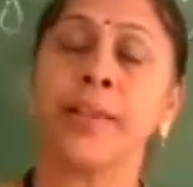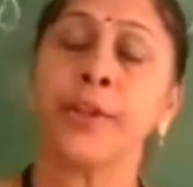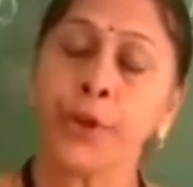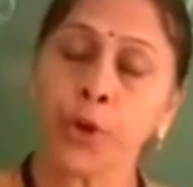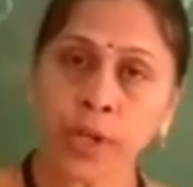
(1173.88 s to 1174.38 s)

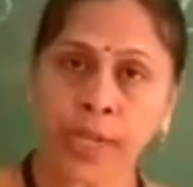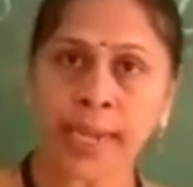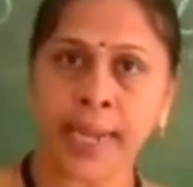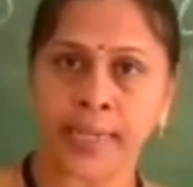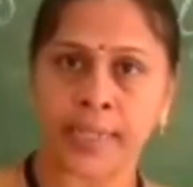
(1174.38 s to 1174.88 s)

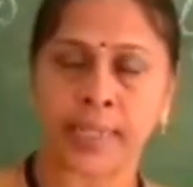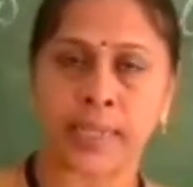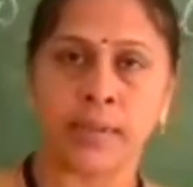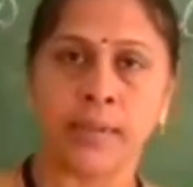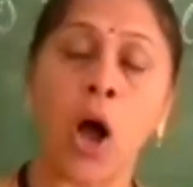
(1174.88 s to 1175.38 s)
nutrients
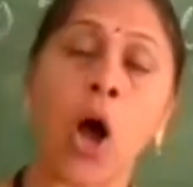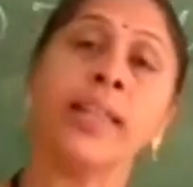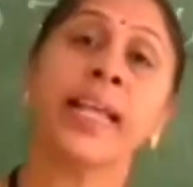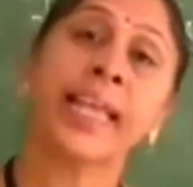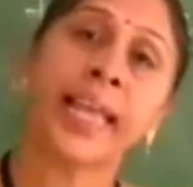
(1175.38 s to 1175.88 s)

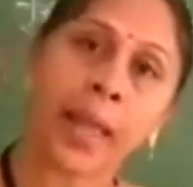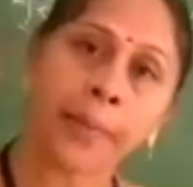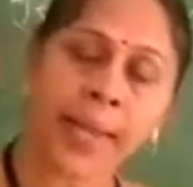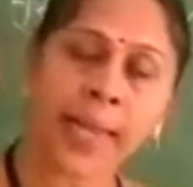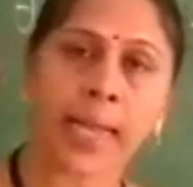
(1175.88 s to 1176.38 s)
or the
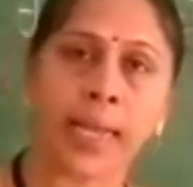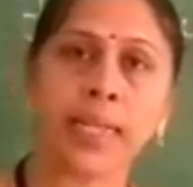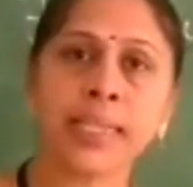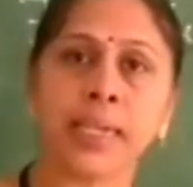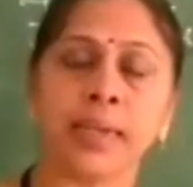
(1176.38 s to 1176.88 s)

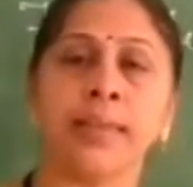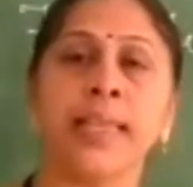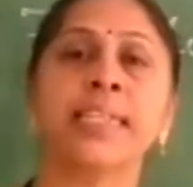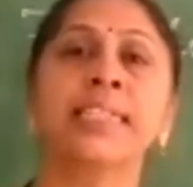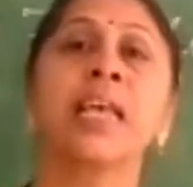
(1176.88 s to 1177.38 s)
chemicals
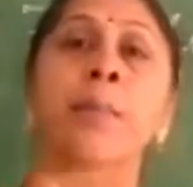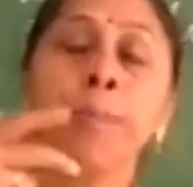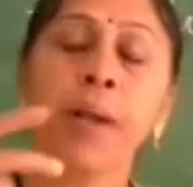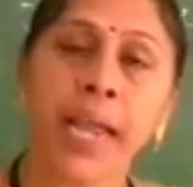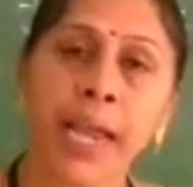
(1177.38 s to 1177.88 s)
that
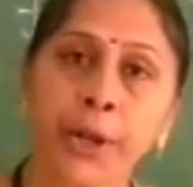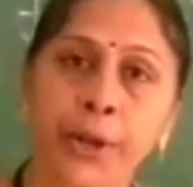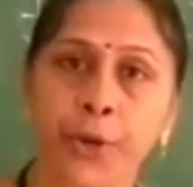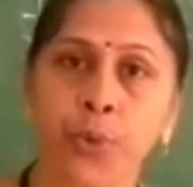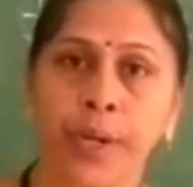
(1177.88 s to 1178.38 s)
supply
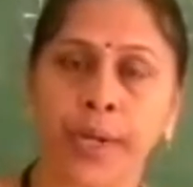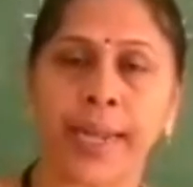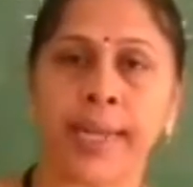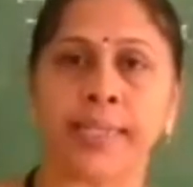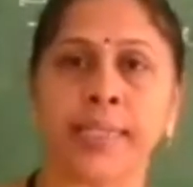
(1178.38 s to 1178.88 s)

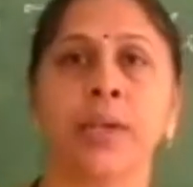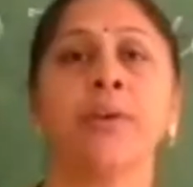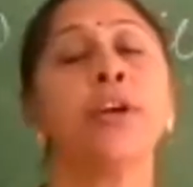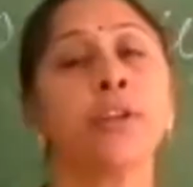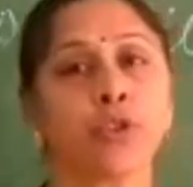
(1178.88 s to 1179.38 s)
nutrients
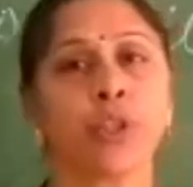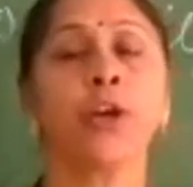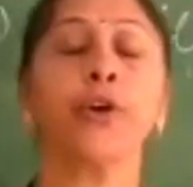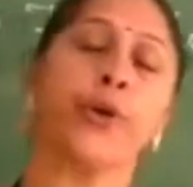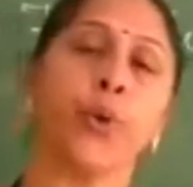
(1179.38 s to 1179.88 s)
to
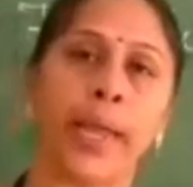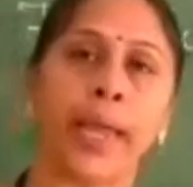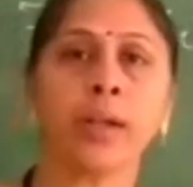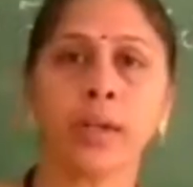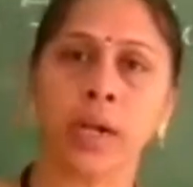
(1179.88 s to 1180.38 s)
the
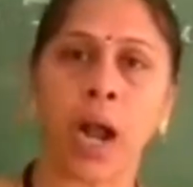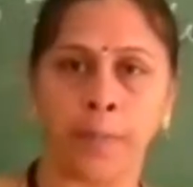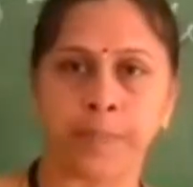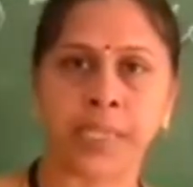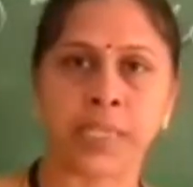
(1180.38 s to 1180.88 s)
growing
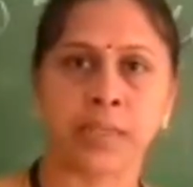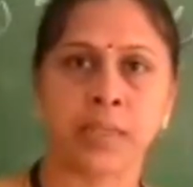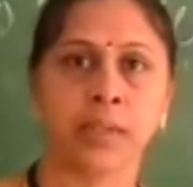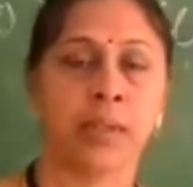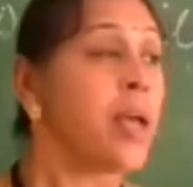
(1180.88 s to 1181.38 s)
crops.
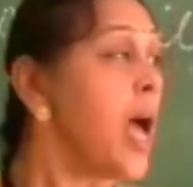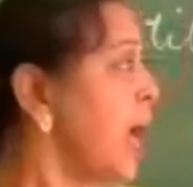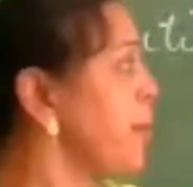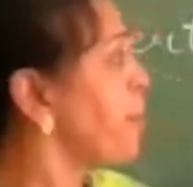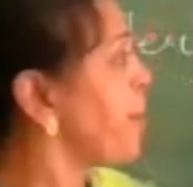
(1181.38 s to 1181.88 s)

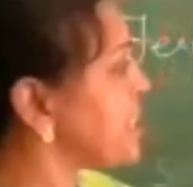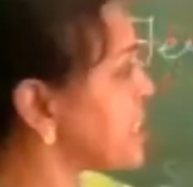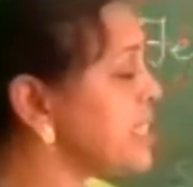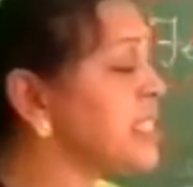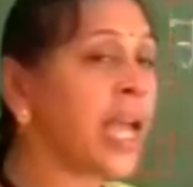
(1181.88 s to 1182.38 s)
And
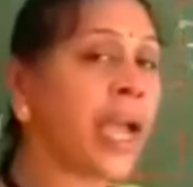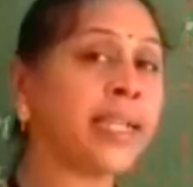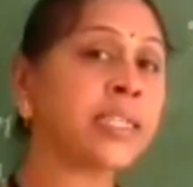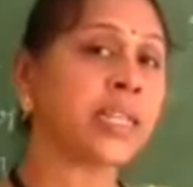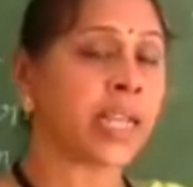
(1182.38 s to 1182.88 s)

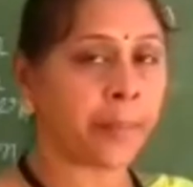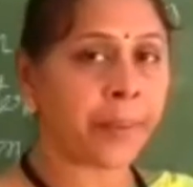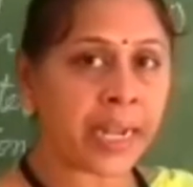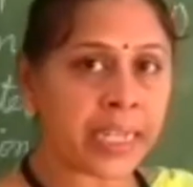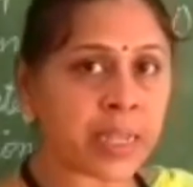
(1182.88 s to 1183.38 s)
pesticides are the
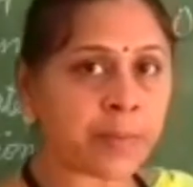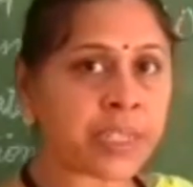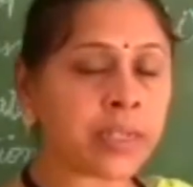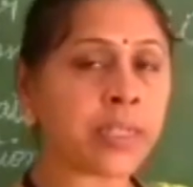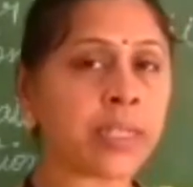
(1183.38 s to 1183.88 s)
chemical
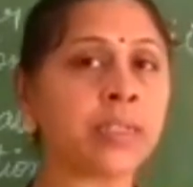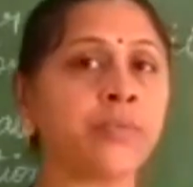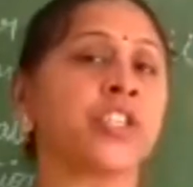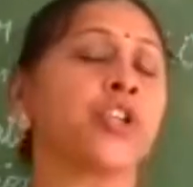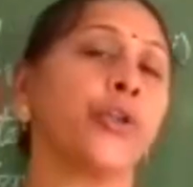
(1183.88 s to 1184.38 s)

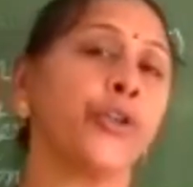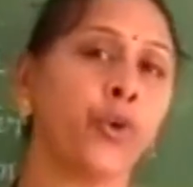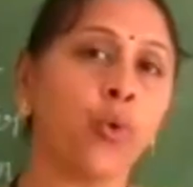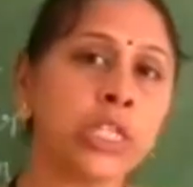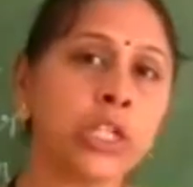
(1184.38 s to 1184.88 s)
substances which are
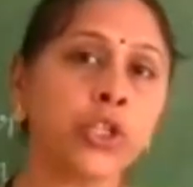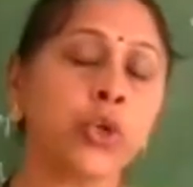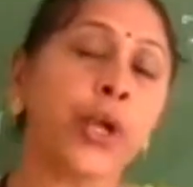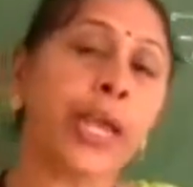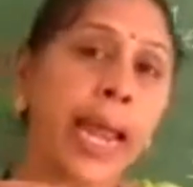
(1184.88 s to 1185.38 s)
used
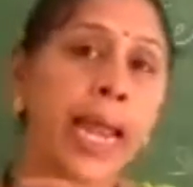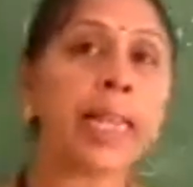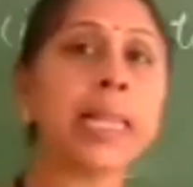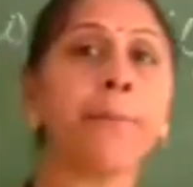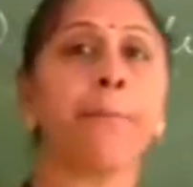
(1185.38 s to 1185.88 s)
to
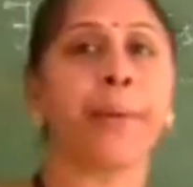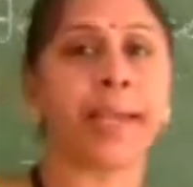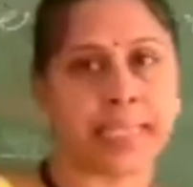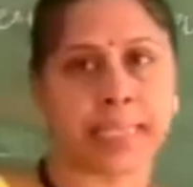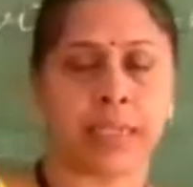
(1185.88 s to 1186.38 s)
kill the
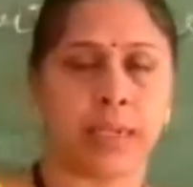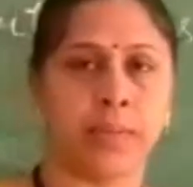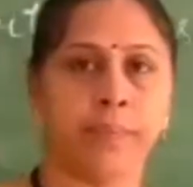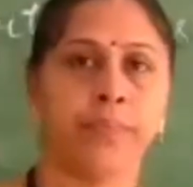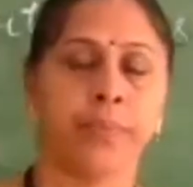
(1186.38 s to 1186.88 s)
pest
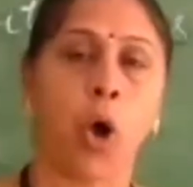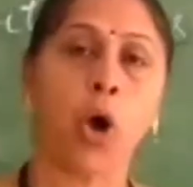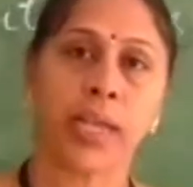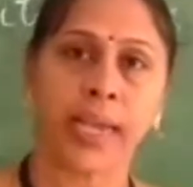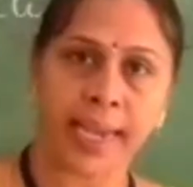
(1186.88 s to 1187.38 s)

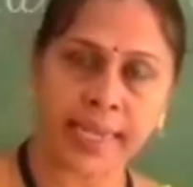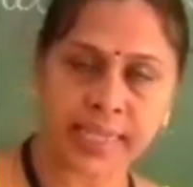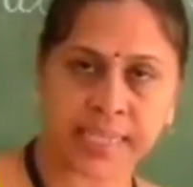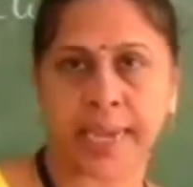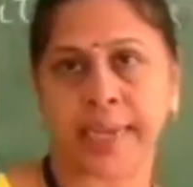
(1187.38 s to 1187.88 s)
or the
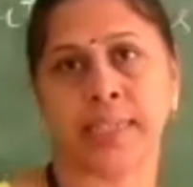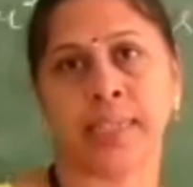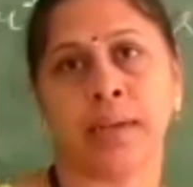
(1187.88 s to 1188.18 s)
insects